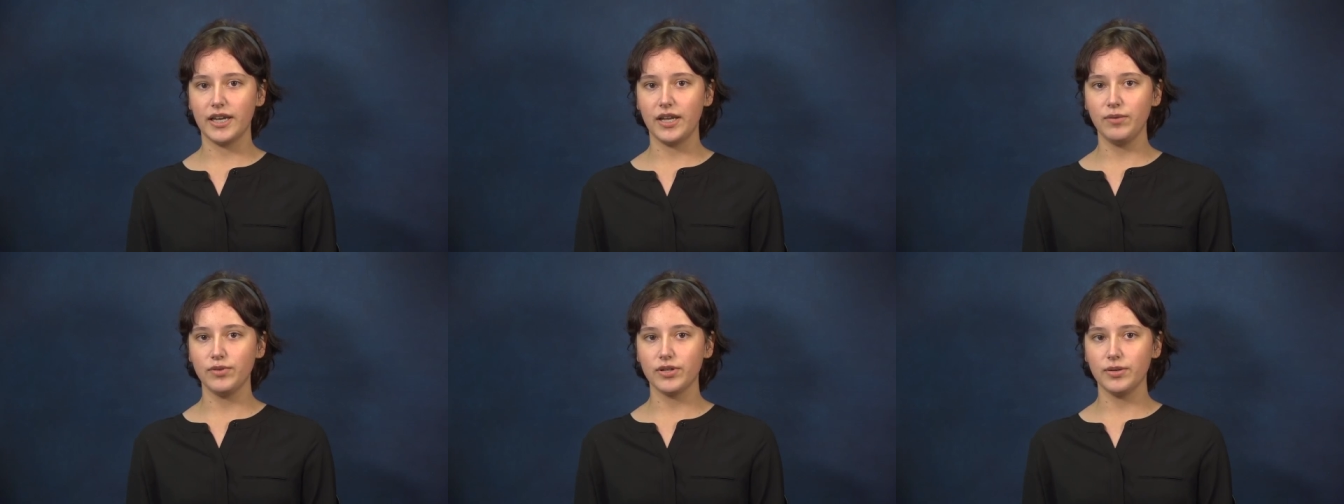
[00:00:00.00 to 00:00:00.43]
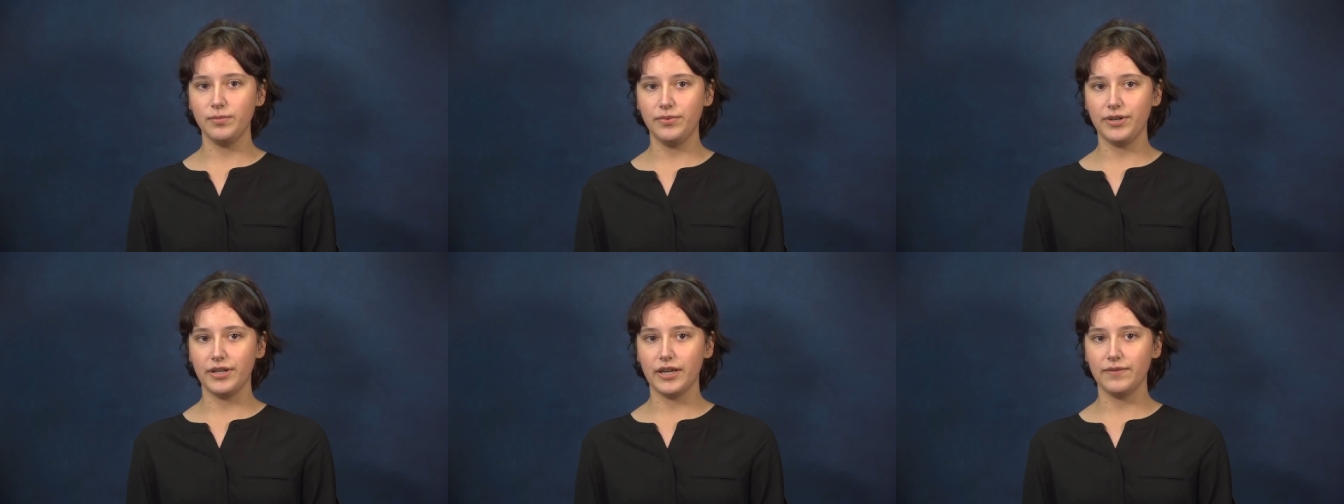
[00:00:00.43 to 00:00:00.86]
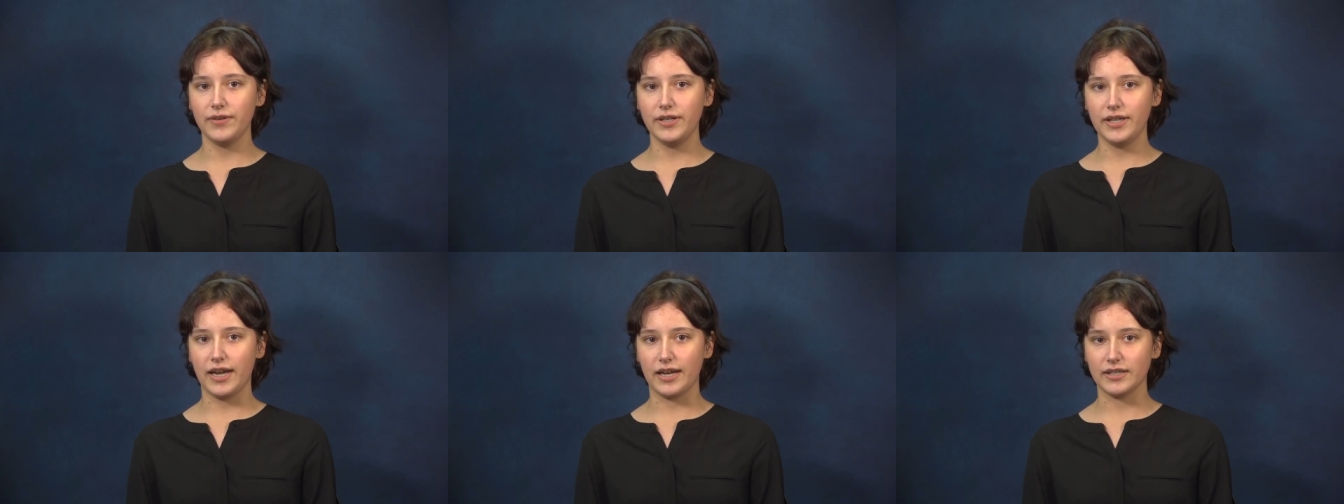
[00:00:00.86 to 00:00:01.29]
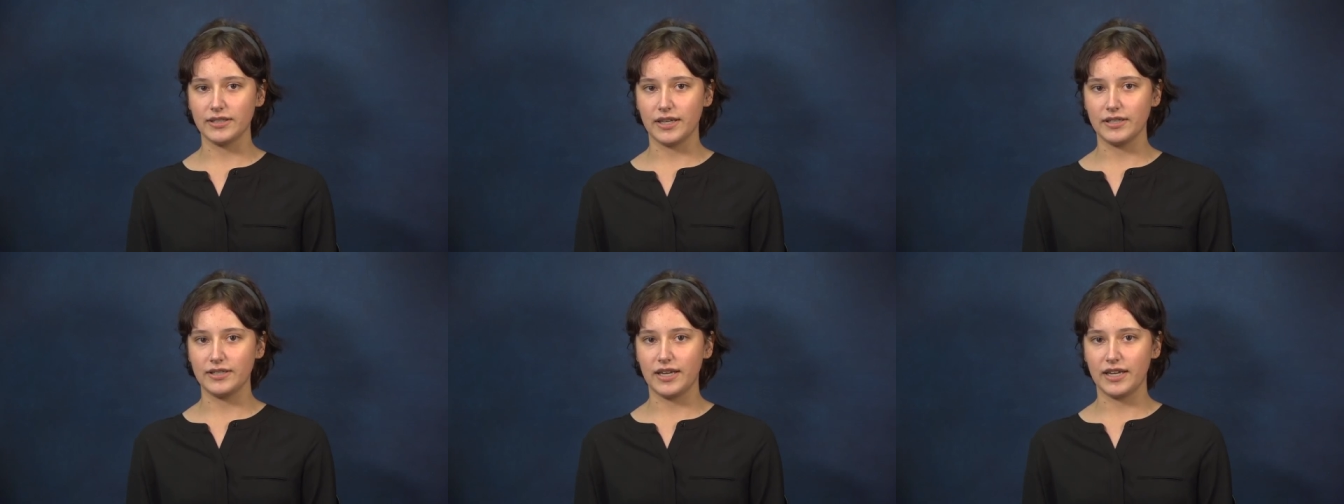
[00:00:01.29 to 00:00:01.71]
and will complete every task
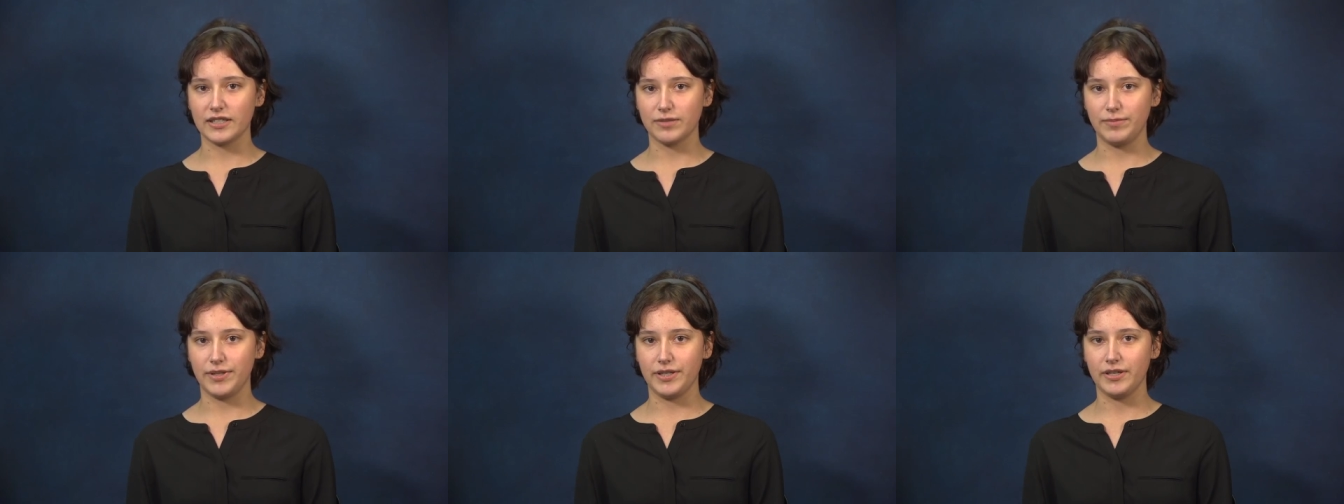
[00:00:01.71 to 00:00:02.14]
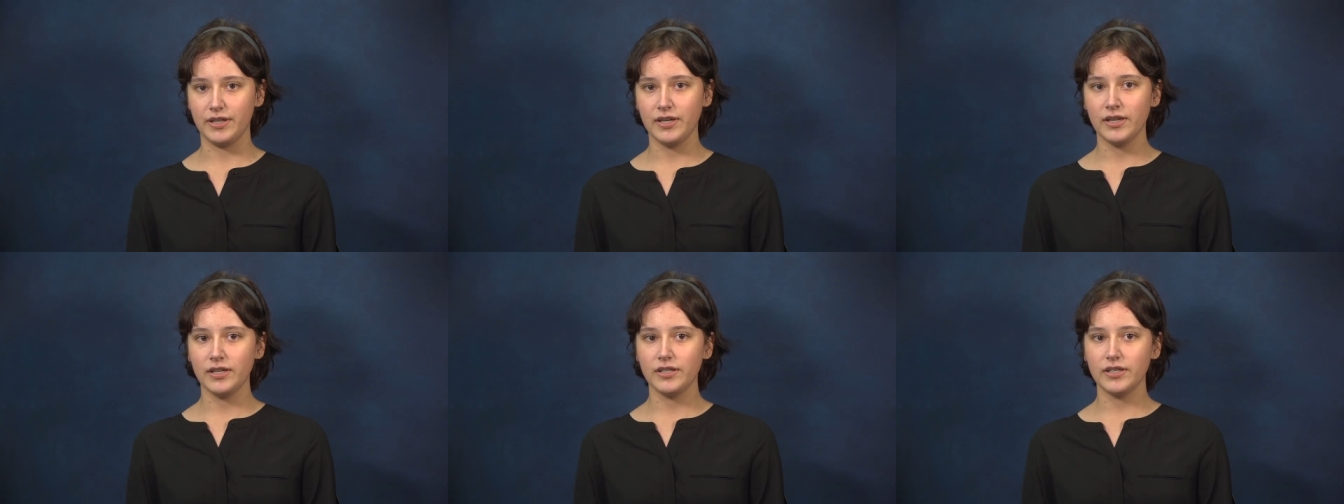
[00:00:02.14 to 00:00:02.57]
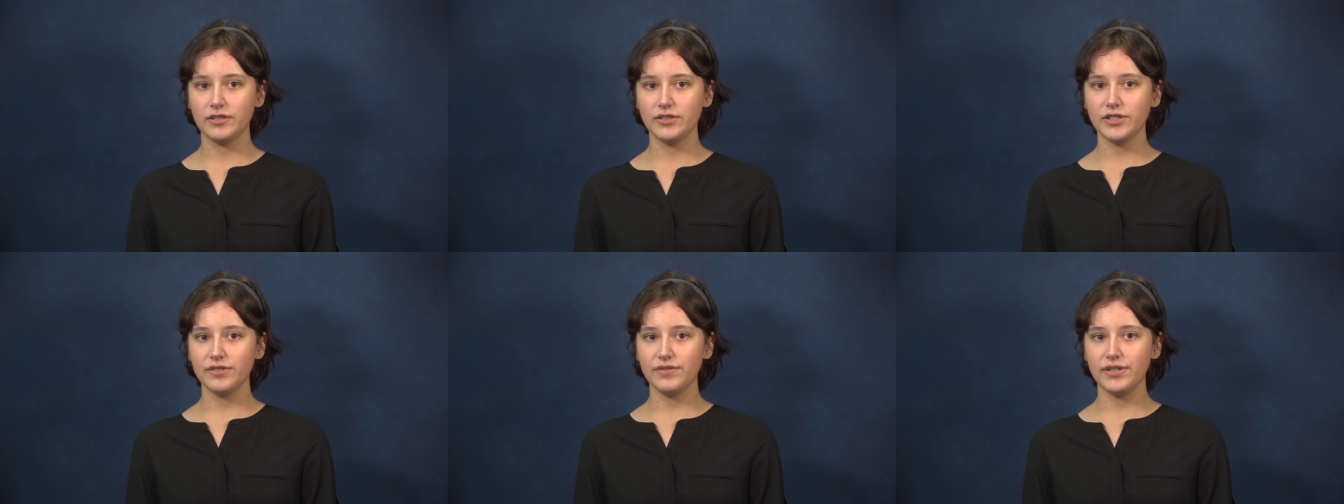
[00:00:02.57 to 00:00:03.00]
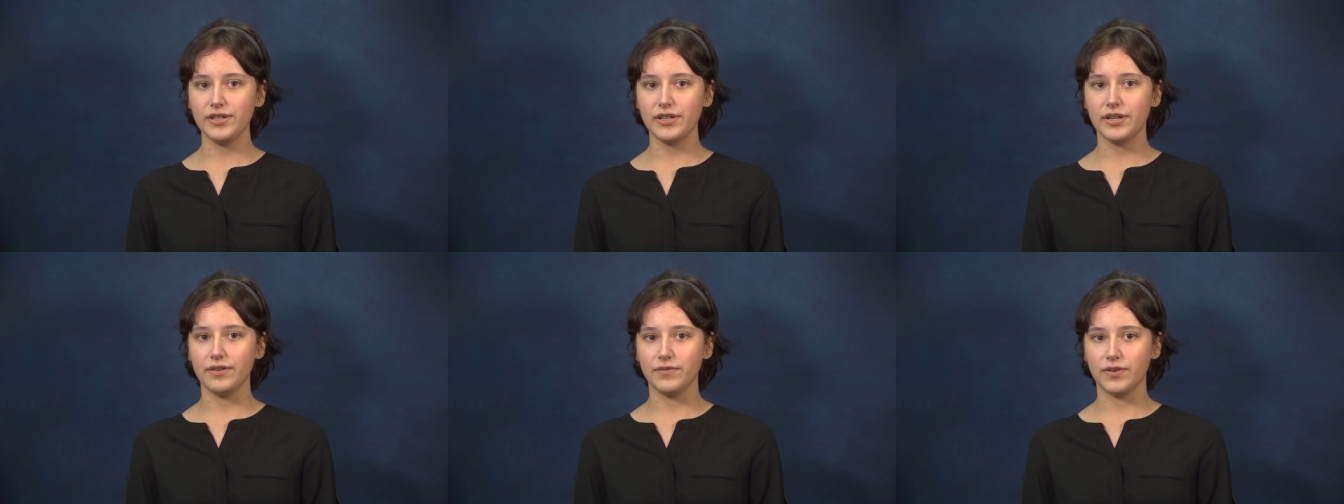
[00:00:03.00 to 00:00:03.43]
that is asked of me diligently
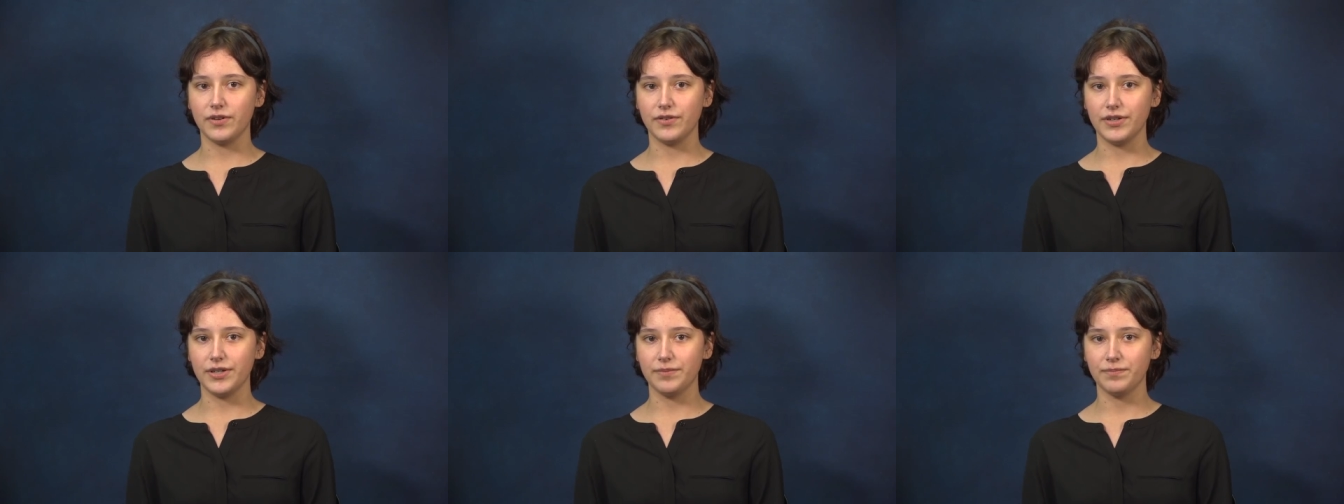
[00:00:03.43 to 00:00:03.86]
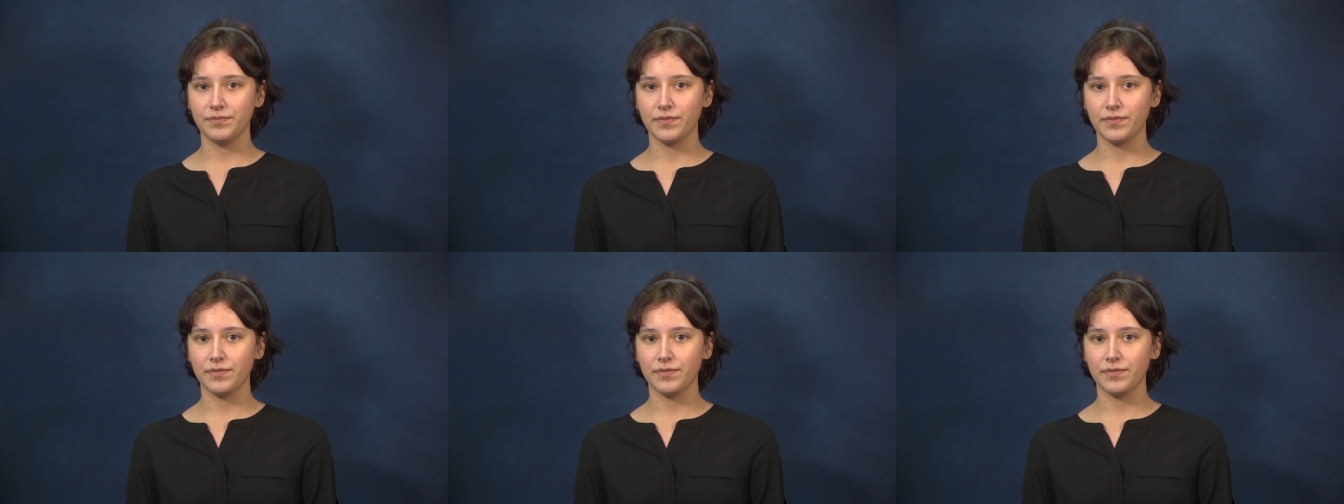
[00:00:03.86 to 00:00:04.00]
and fully.